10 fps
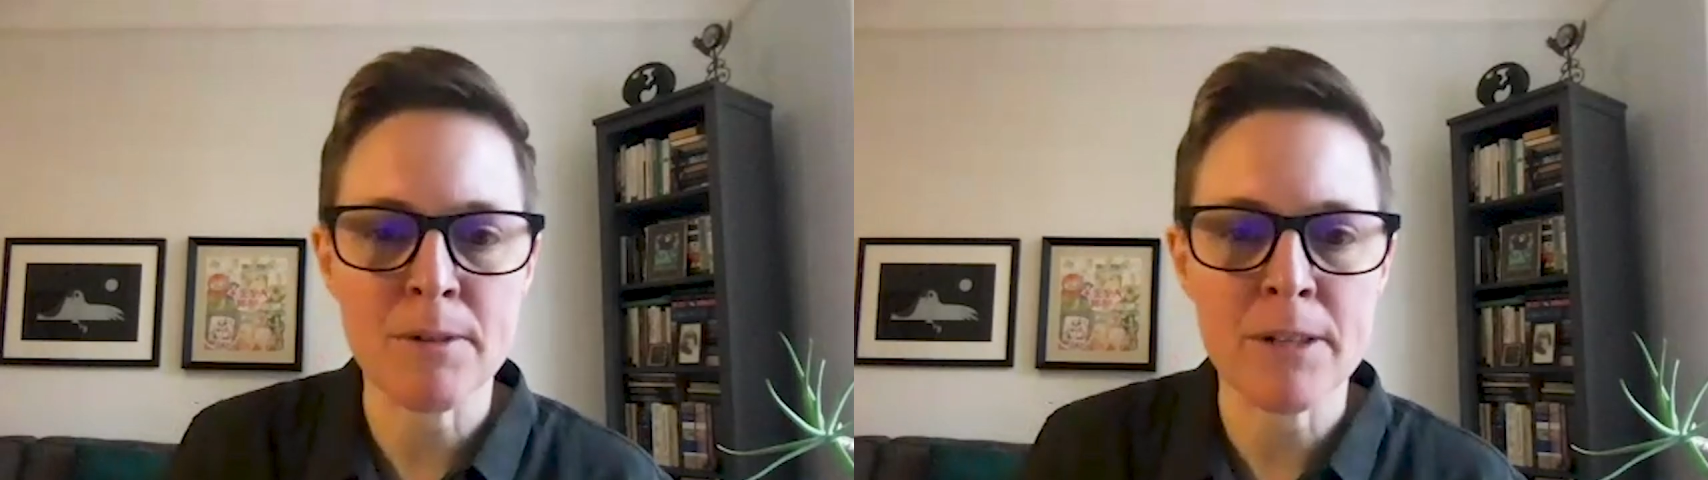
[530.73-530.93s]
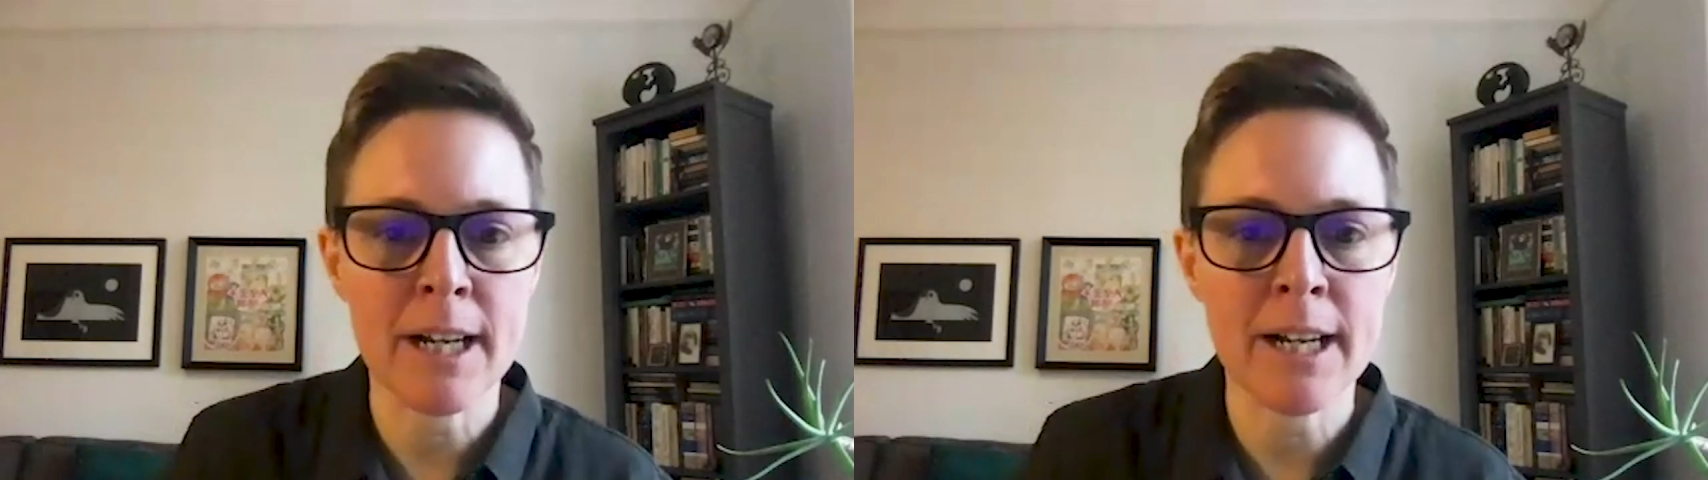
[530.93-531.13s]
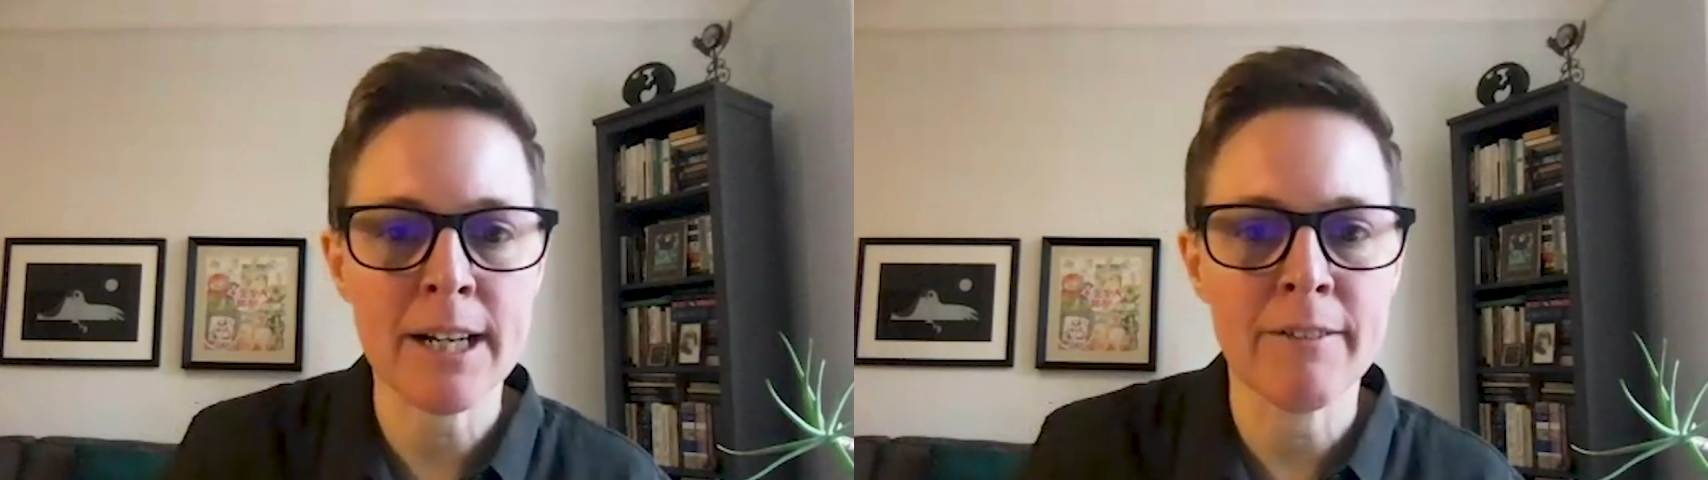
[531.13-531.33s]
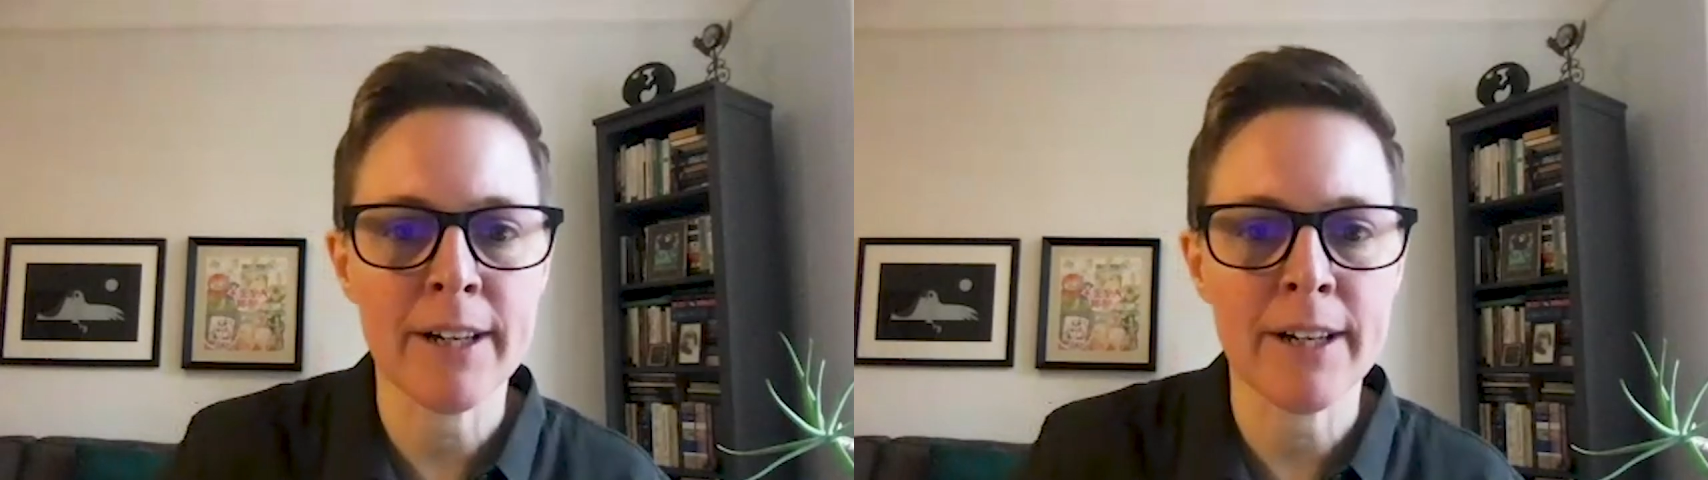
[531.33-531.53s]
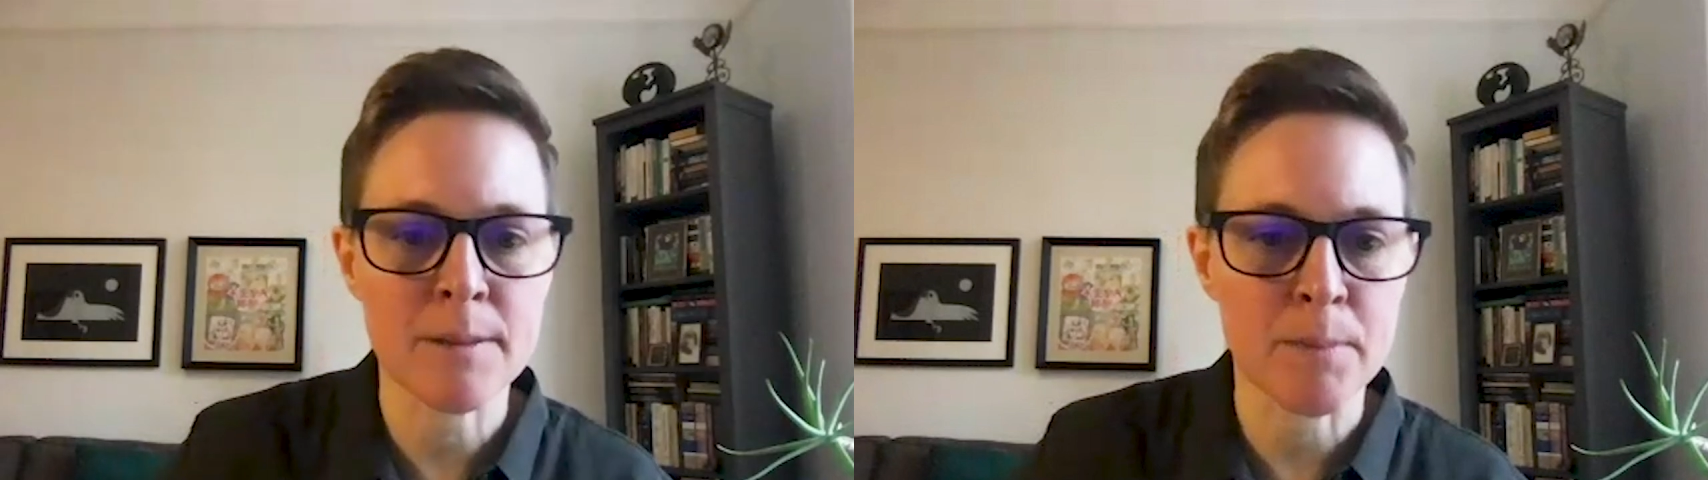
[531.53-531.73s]
what kind of
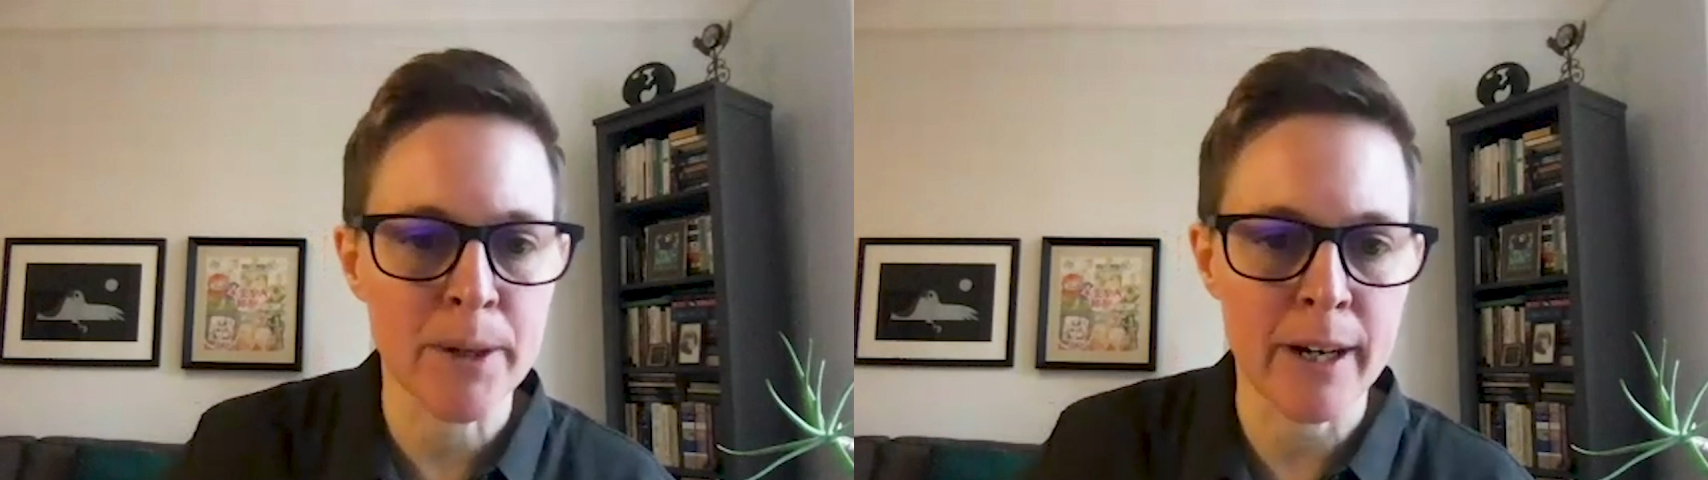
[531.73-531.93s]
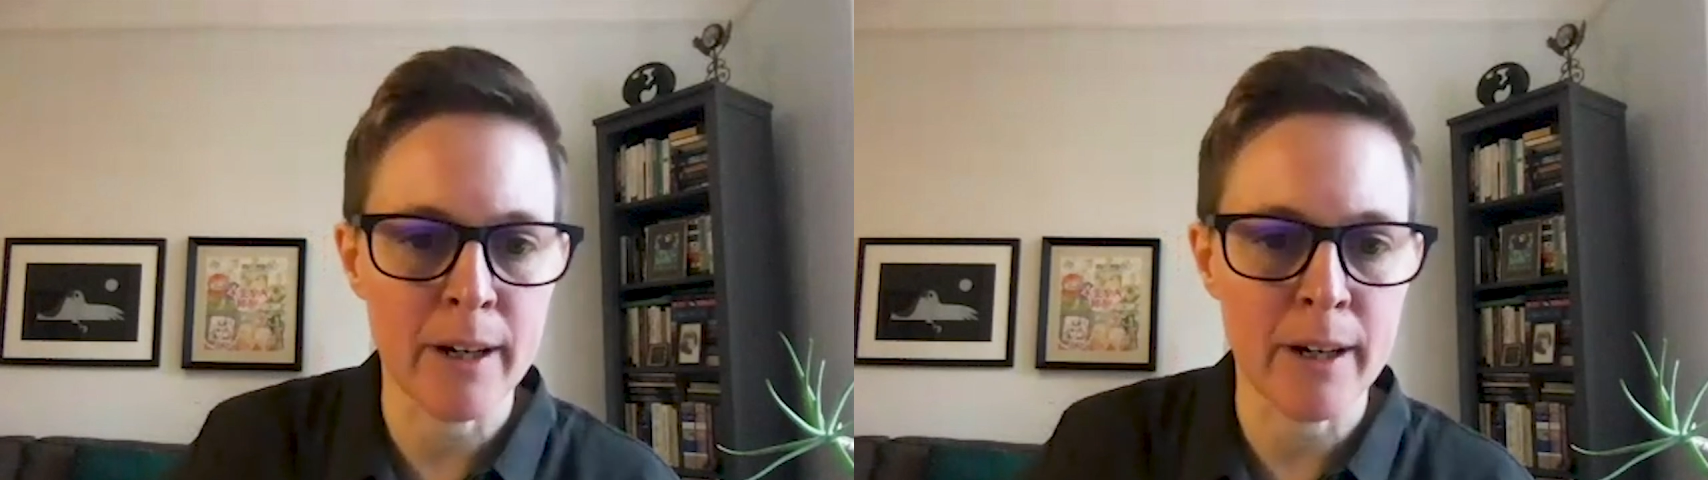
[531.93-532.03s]
expert